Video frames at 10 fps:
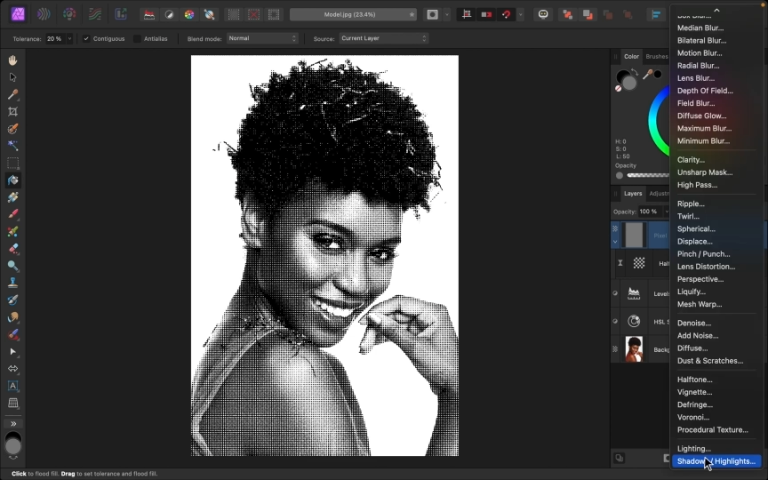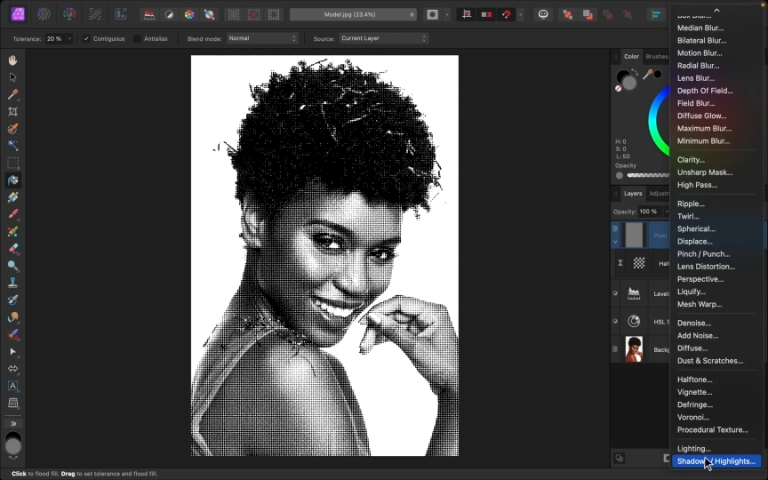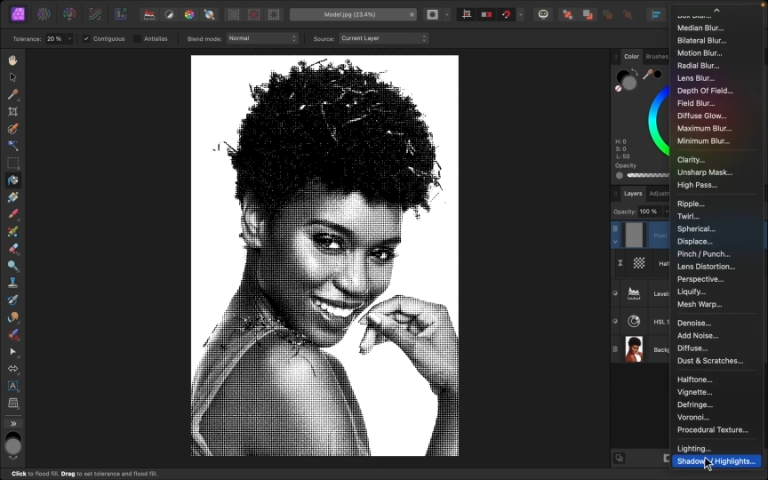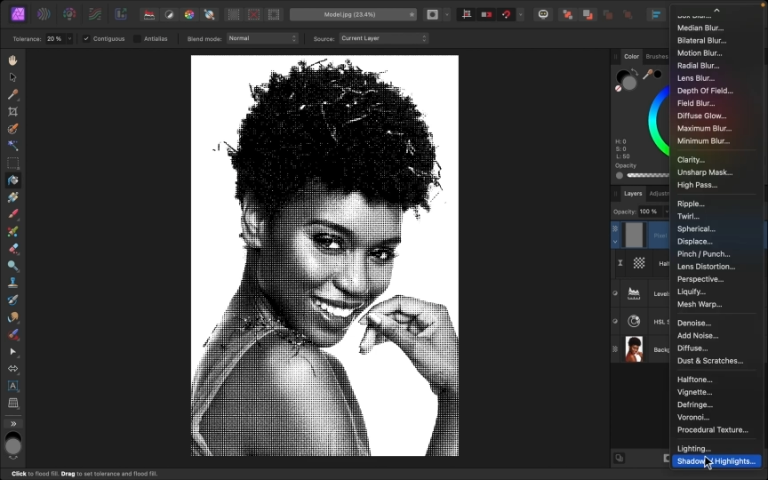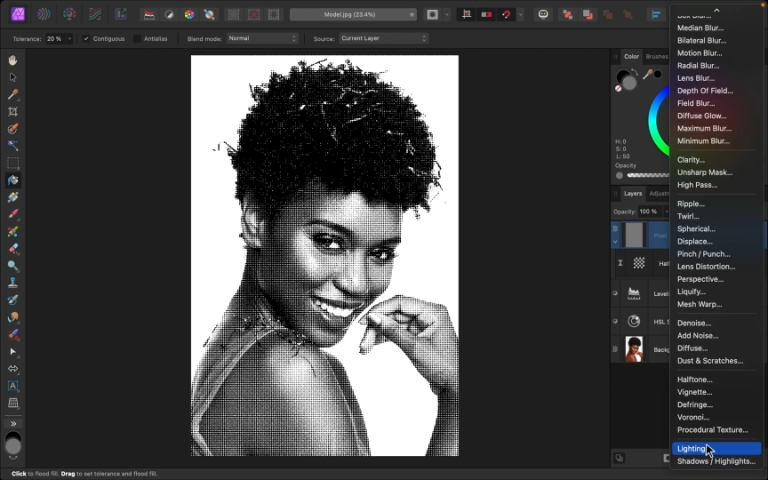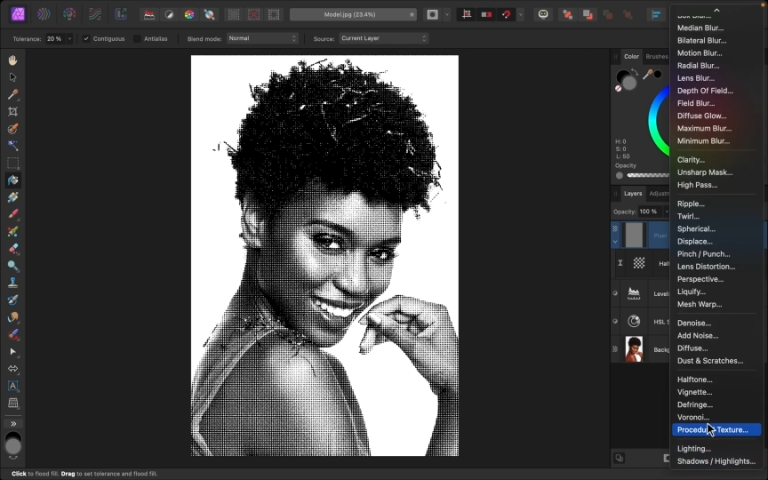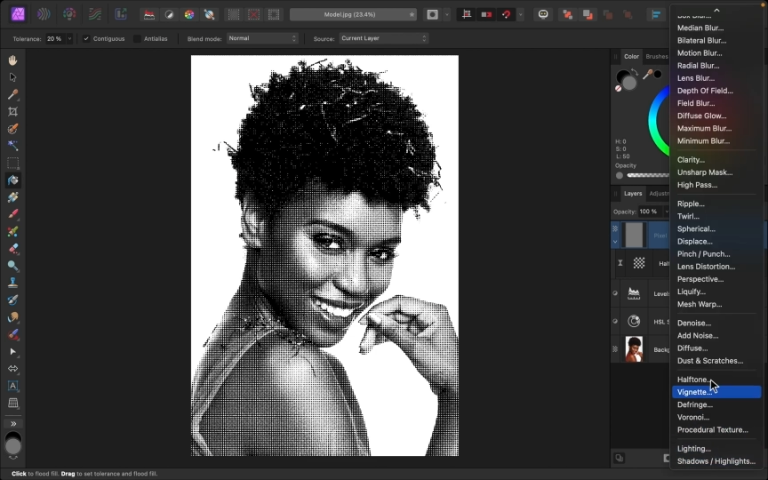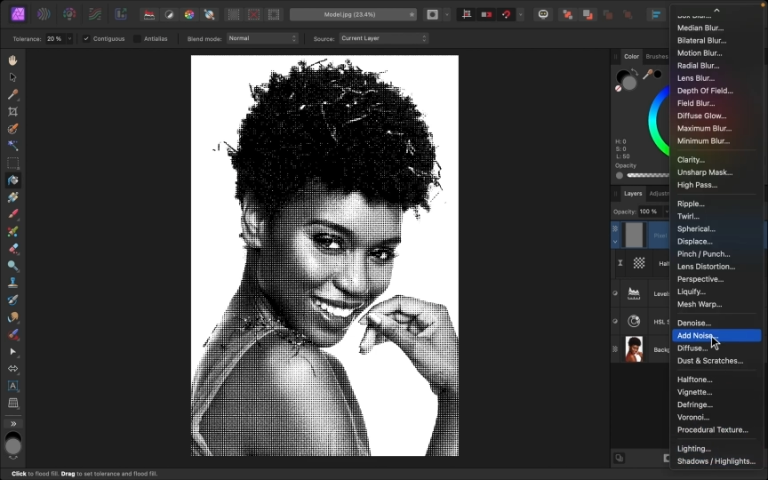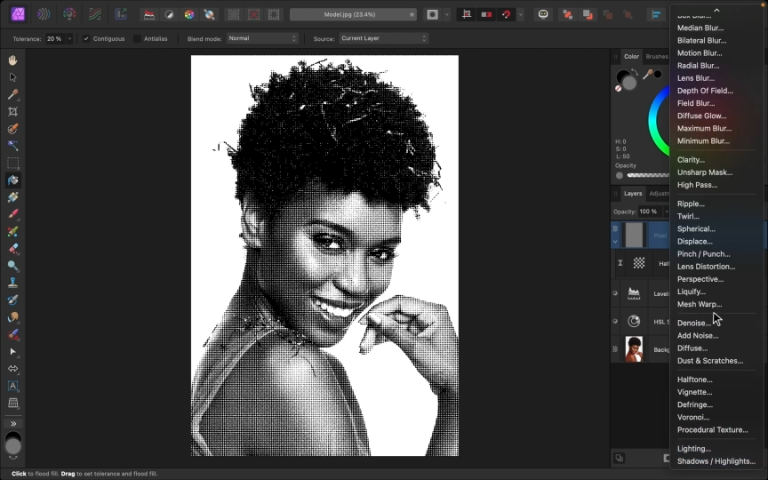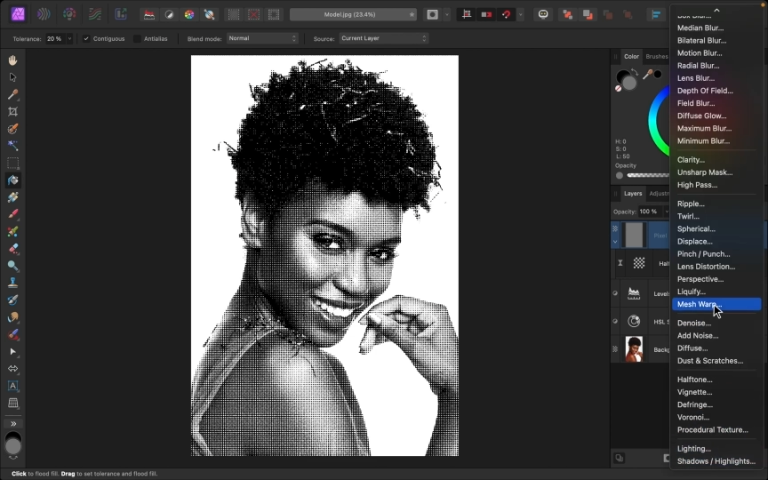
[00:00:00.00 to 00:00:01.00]

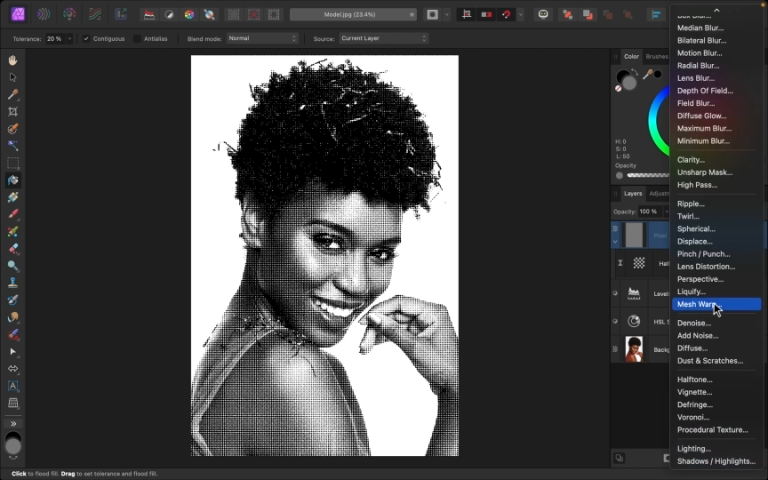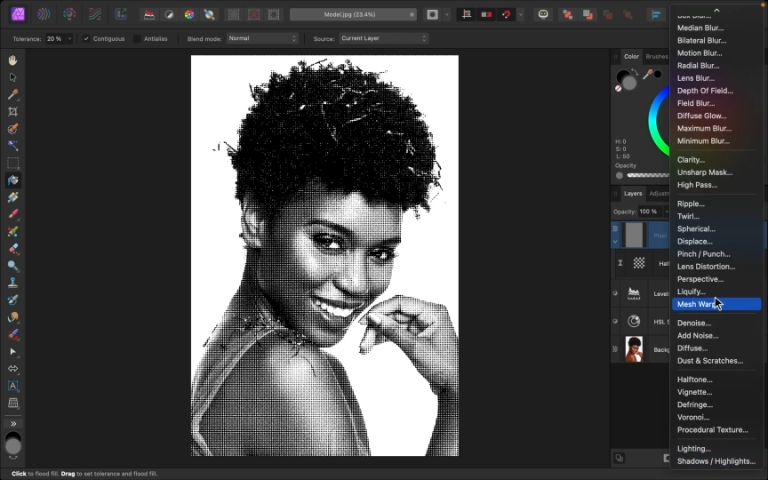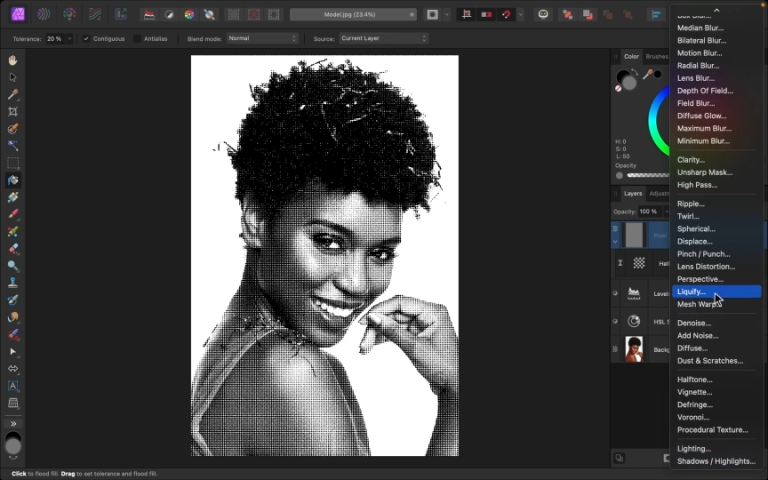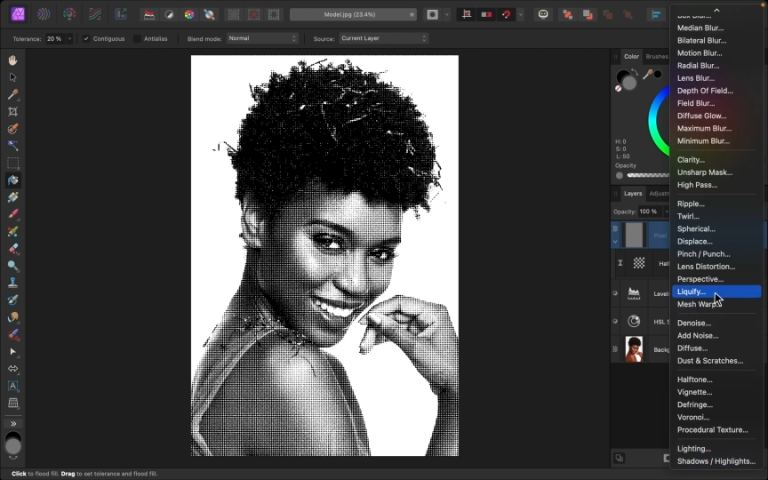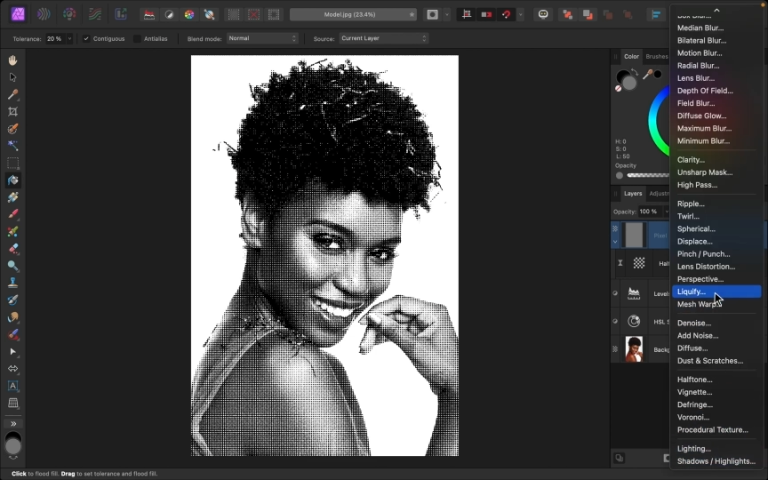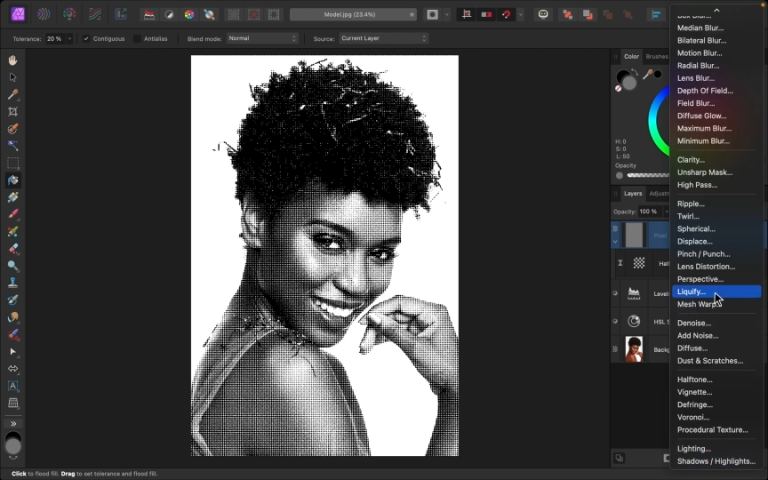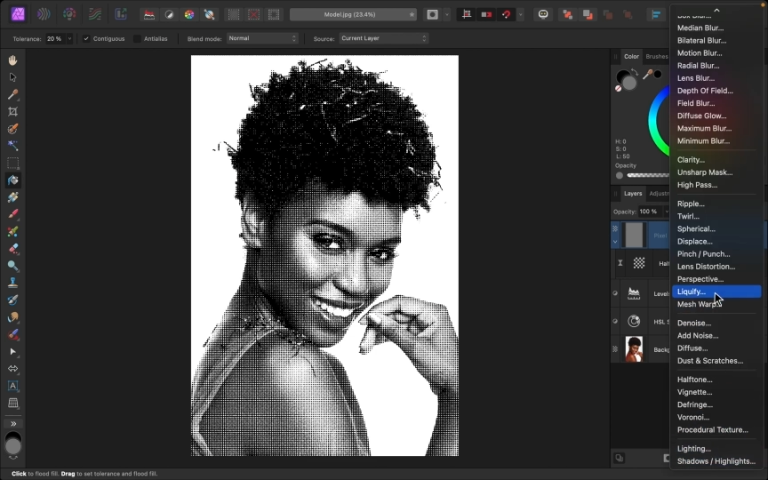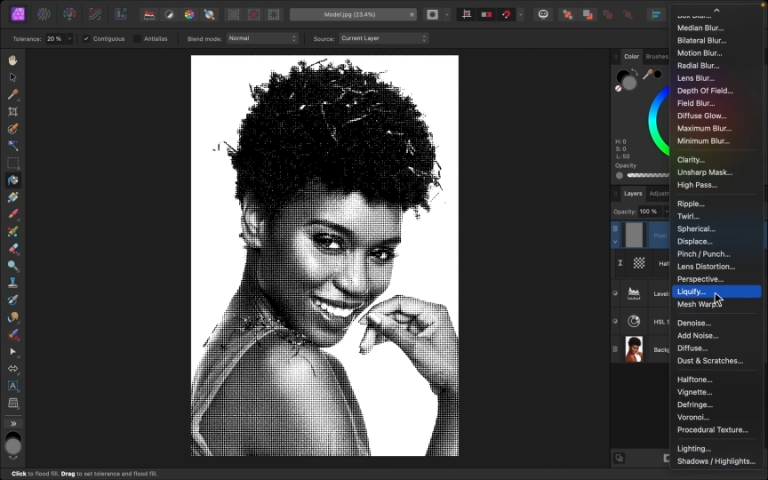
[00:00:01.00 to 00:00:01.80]
liquify filter.